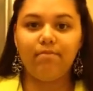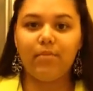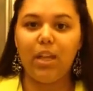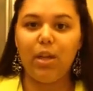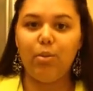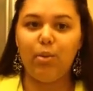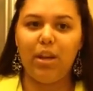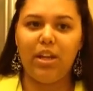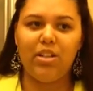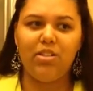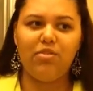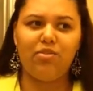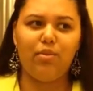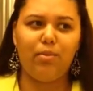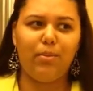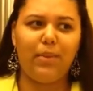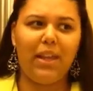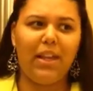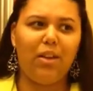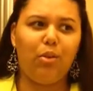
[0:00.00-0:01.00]
they range
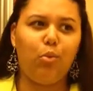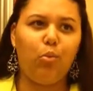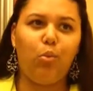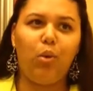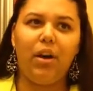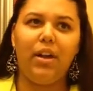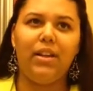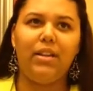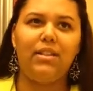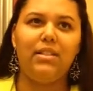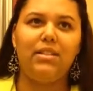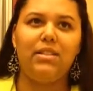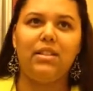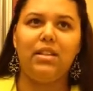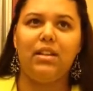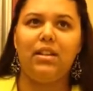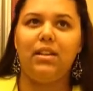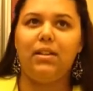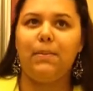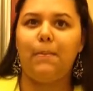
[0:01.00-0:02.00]
from like $1
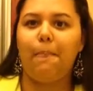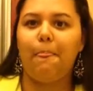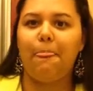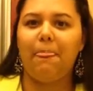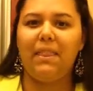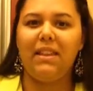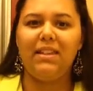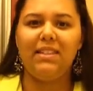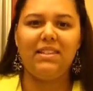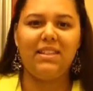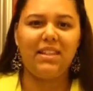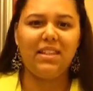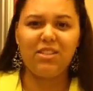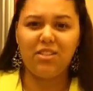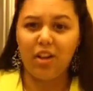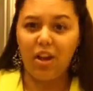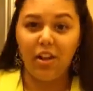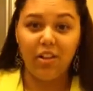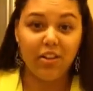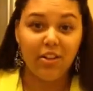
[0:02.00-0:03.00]
to
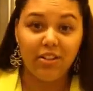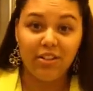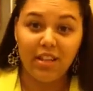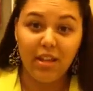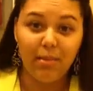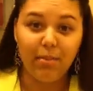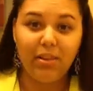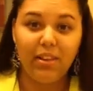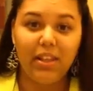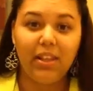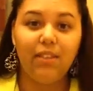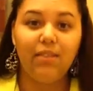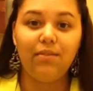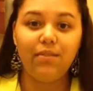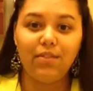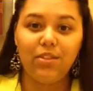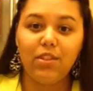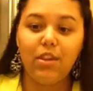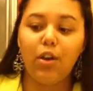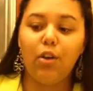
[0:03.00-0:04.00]
$6, I
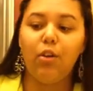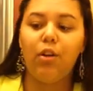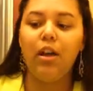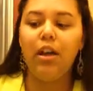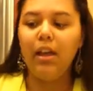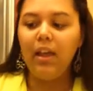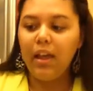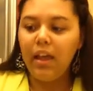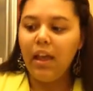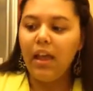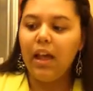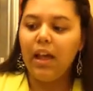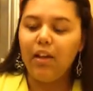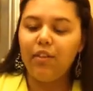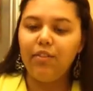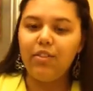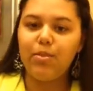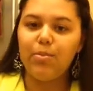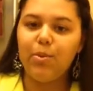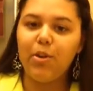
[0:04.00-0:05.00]
believe. So
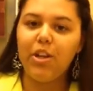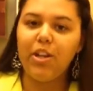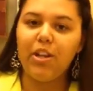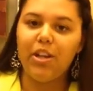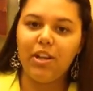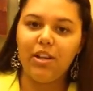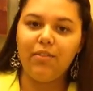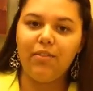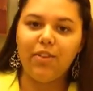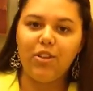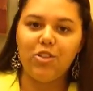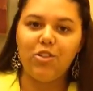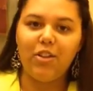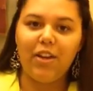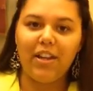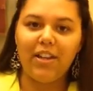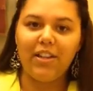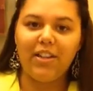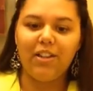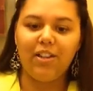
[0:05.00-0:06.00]
e.l.f. is pretty good if you're
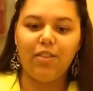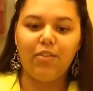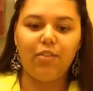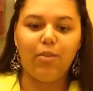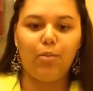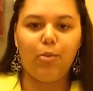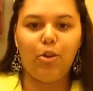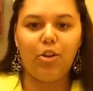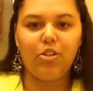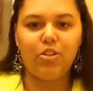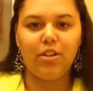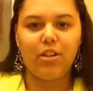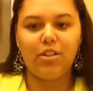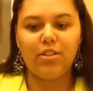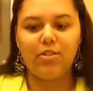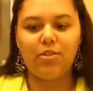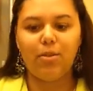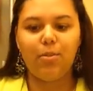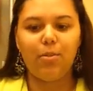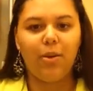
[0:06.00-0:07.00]
trying to look for more
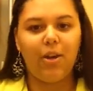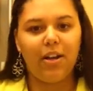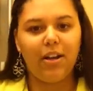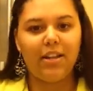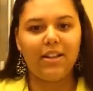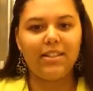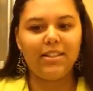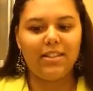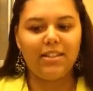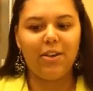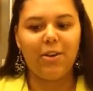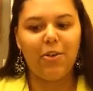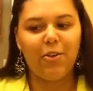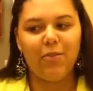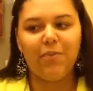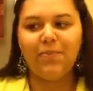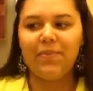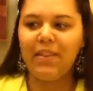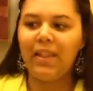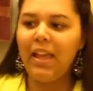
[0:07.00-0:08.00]
drugstore products. So